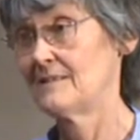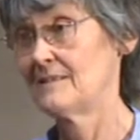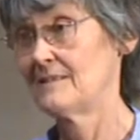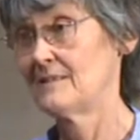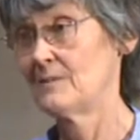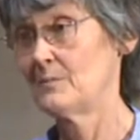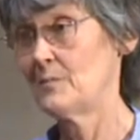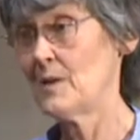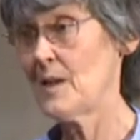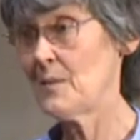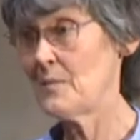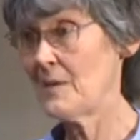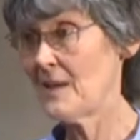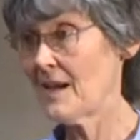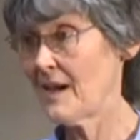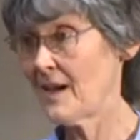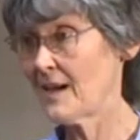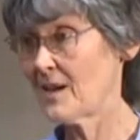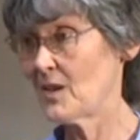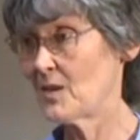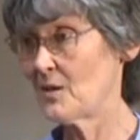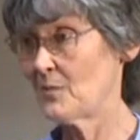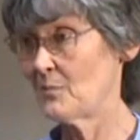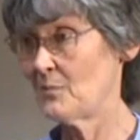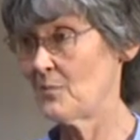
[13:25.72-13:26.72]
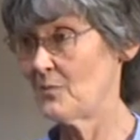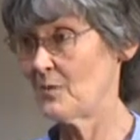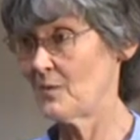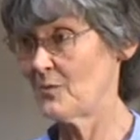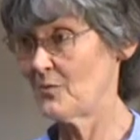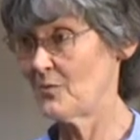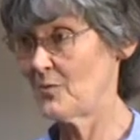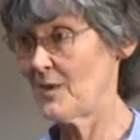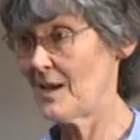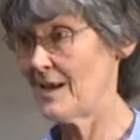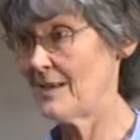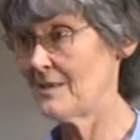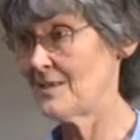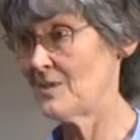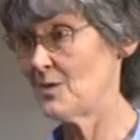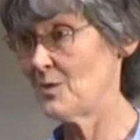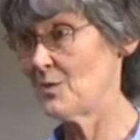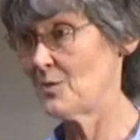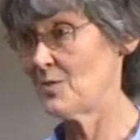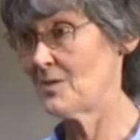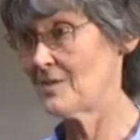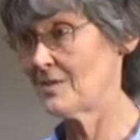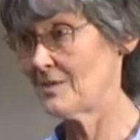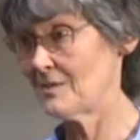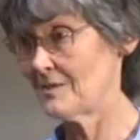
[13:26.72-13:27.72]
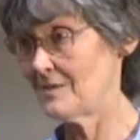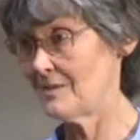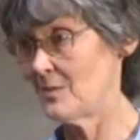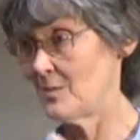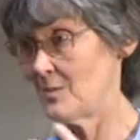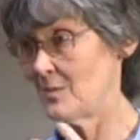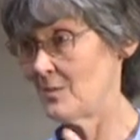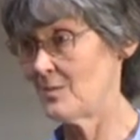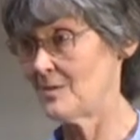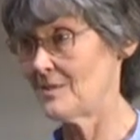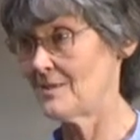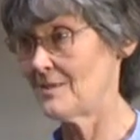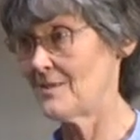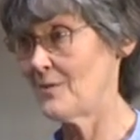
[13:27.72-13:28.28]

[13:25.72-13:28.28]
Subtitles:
Maybe our friend who's